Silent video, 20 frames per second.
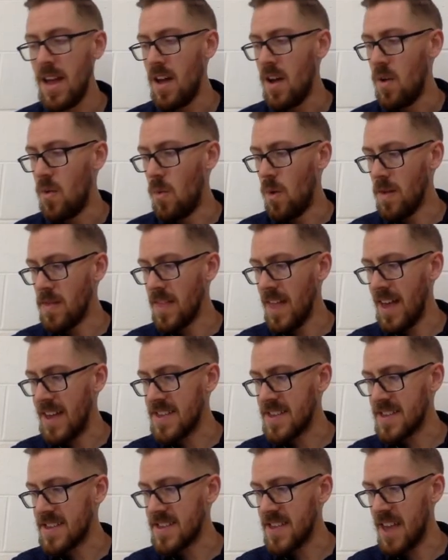One last
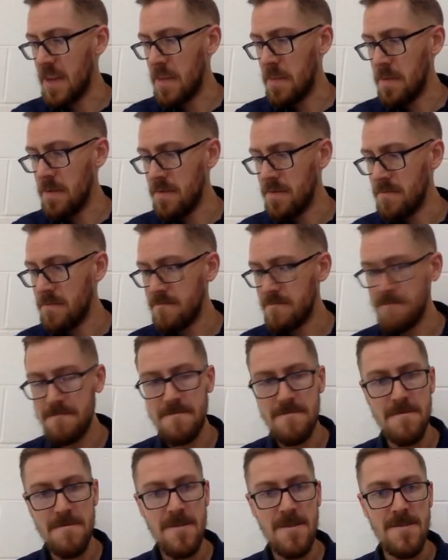example.
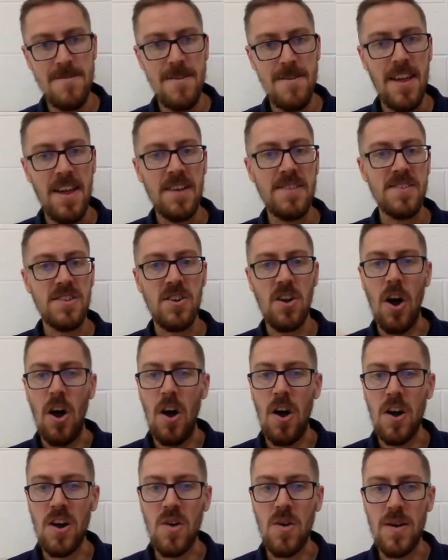Here's a
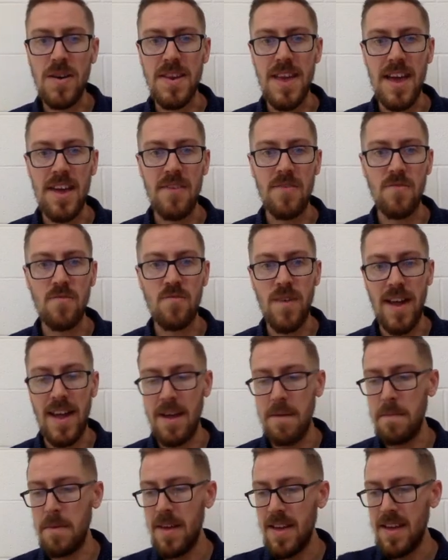car going down a
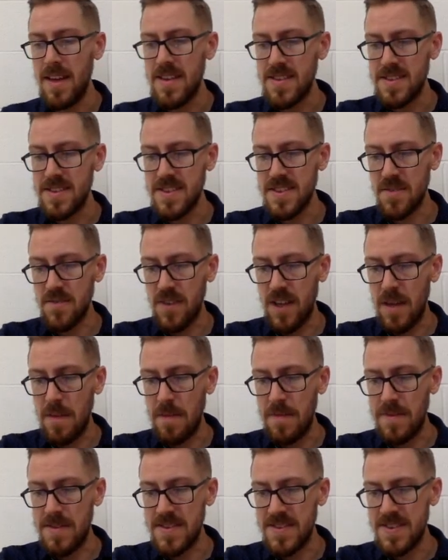ramp. Since the ramp
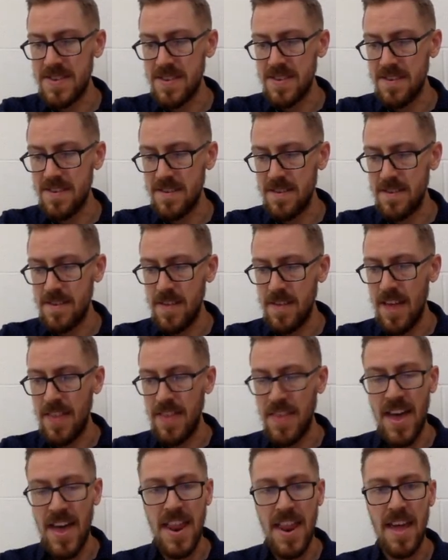is at
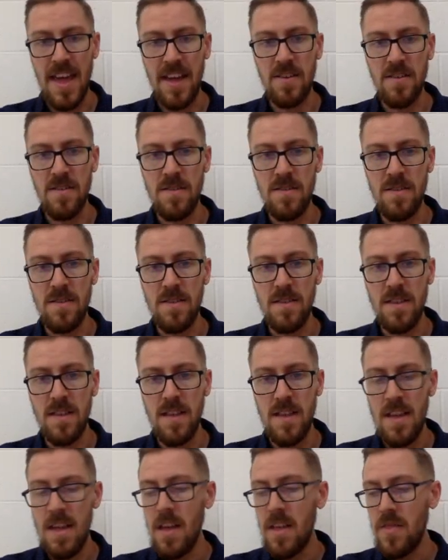that angle,
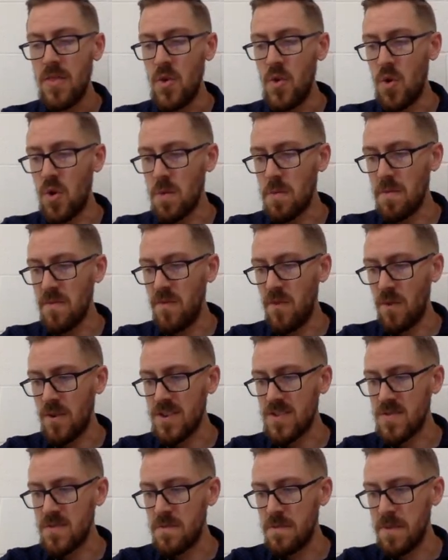the normal
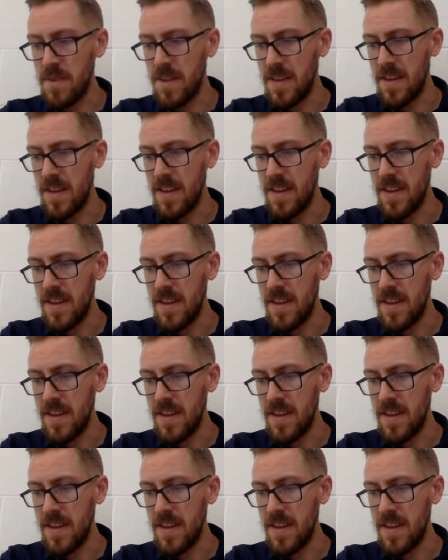force would be